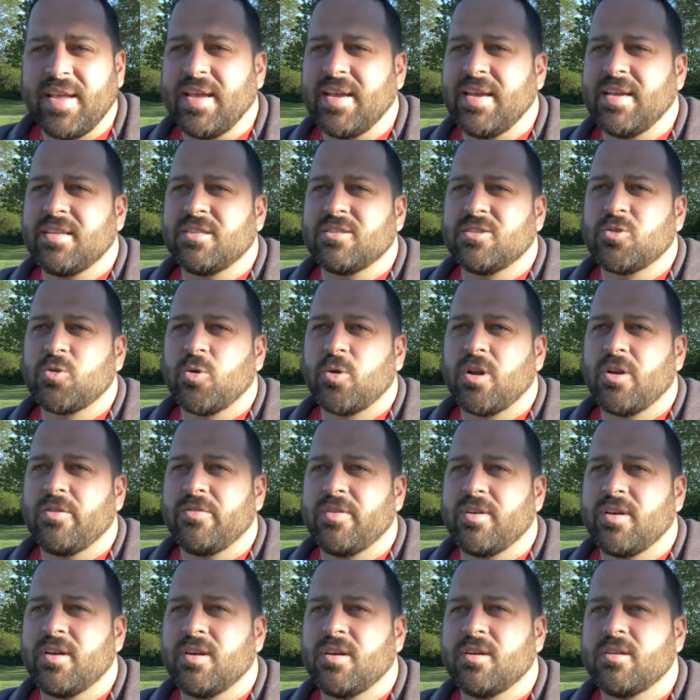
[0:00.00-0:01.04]
in sort of
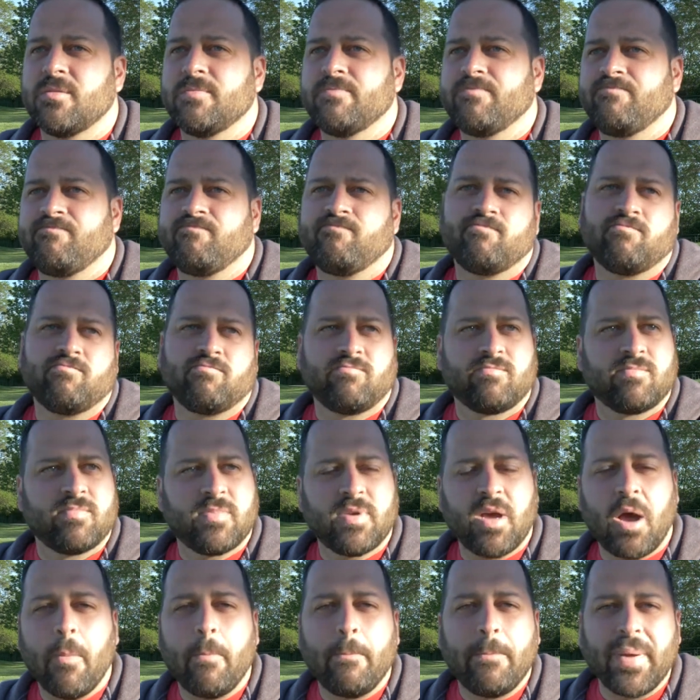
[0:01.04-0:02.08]

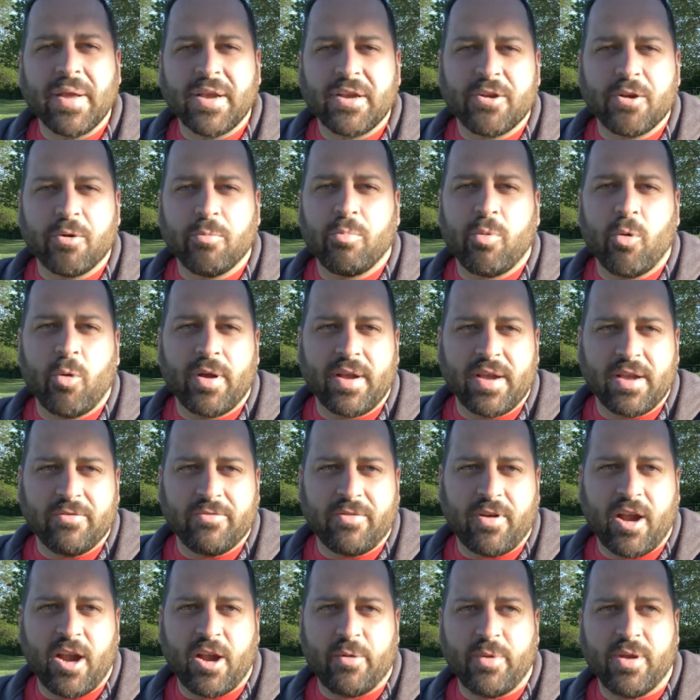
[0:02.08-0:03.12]
a, a bigger boy
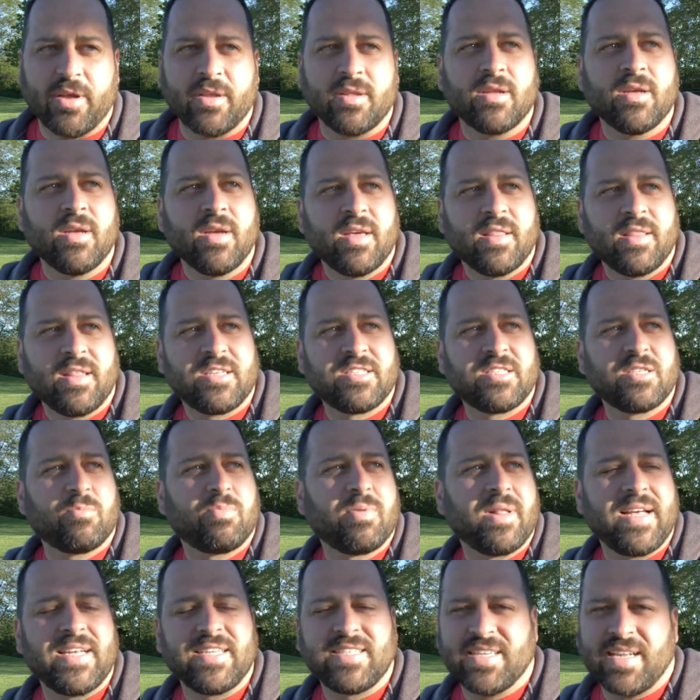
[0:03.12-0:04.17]
environment. This is a
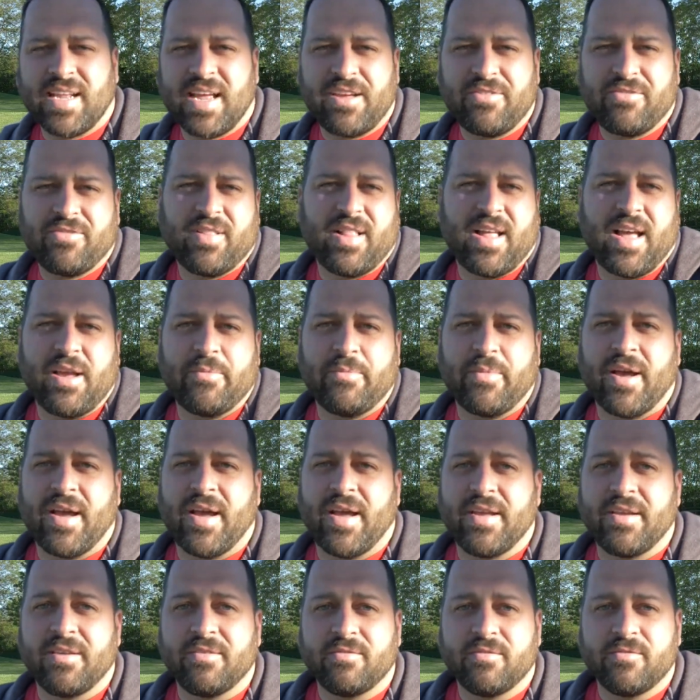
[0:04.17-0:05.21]
place that I fly
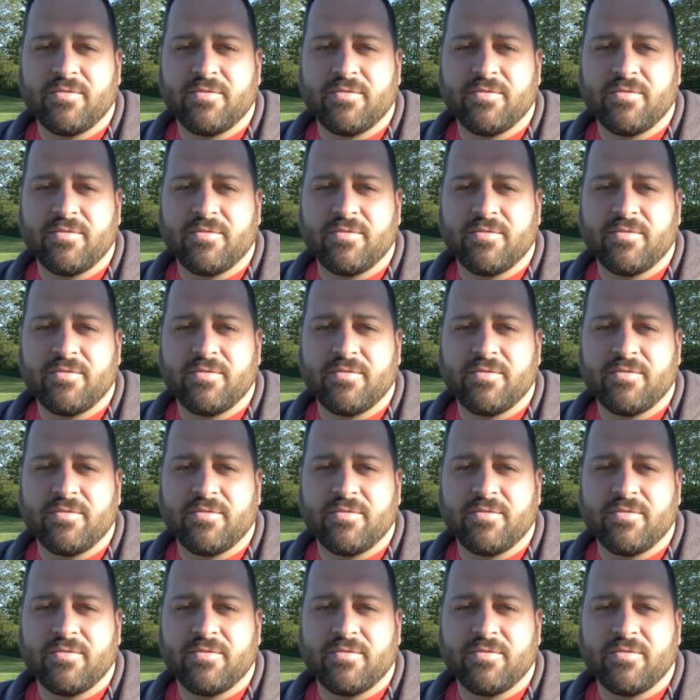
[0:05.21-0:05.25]
my